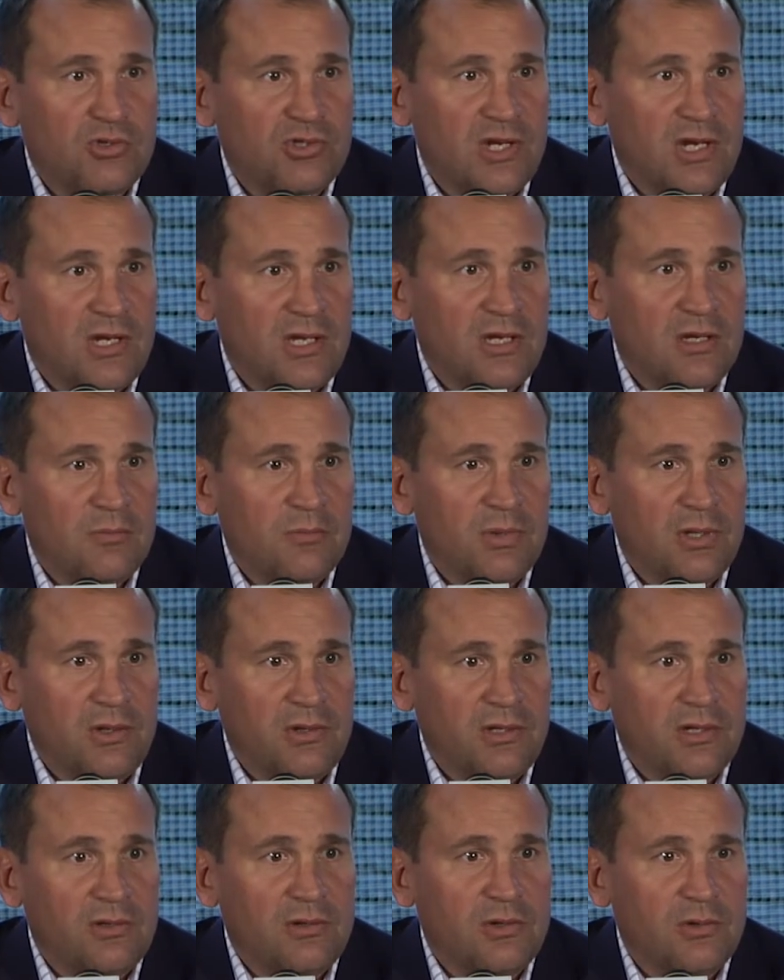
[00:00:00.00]
JD, and
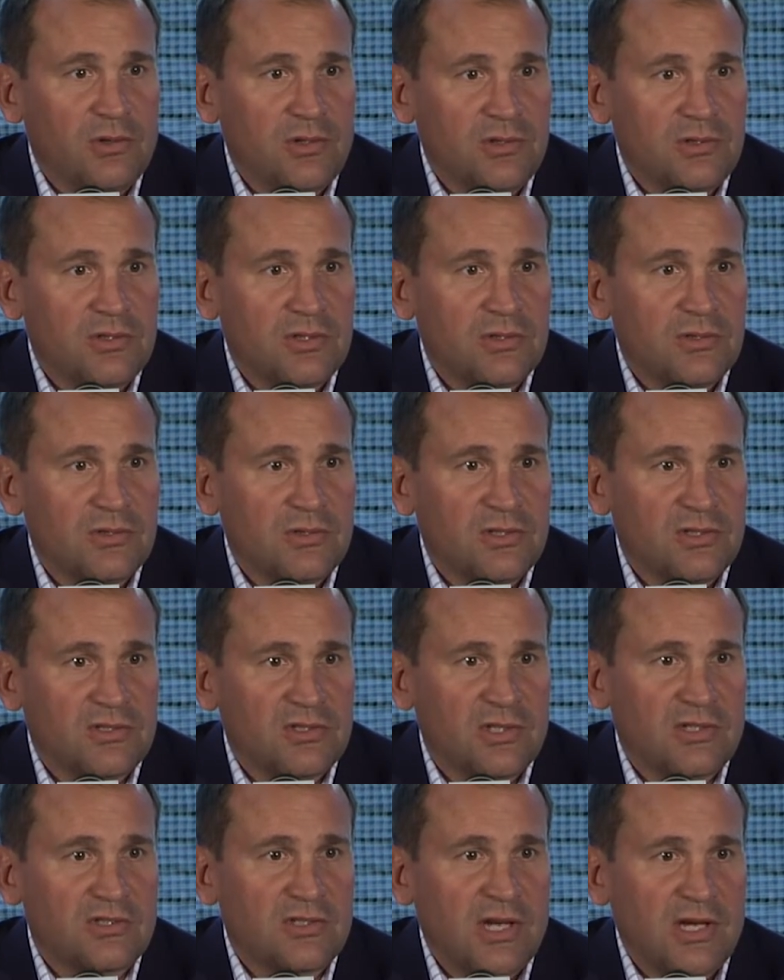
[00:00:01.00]
Billy alluded to the
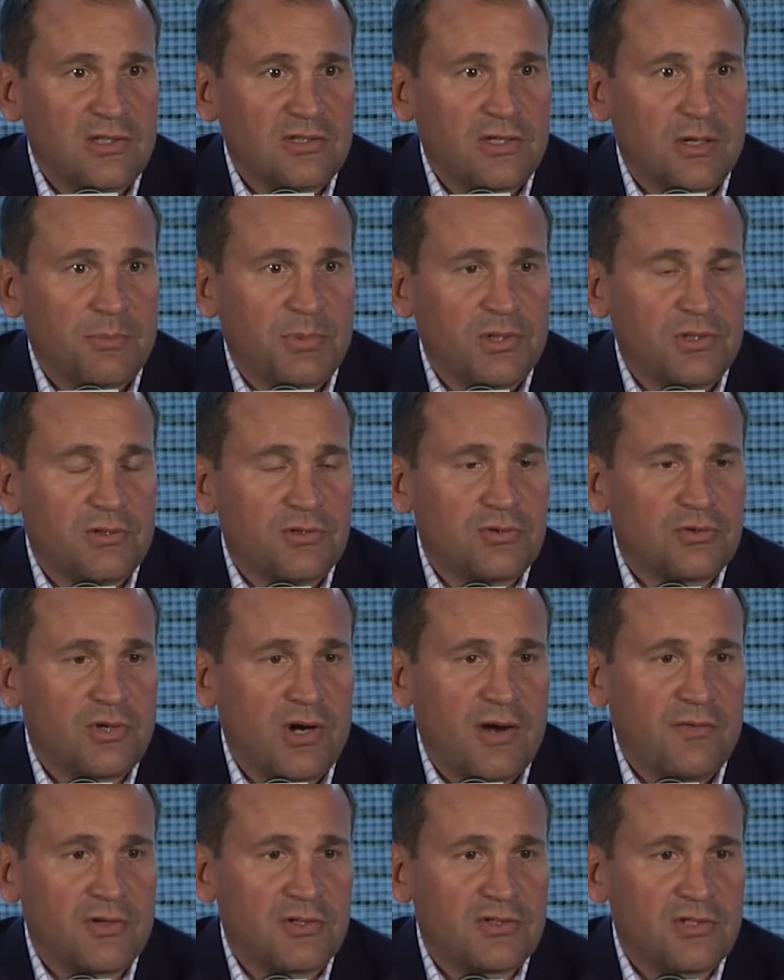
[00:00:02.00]
success up at
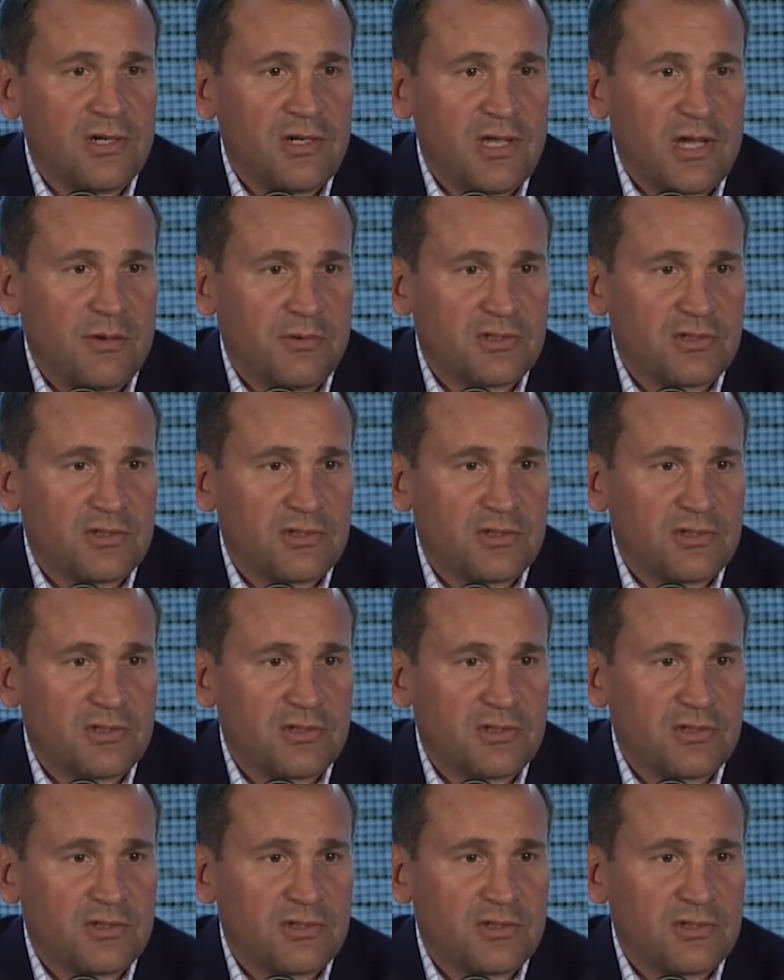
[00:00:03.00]
Traverse City.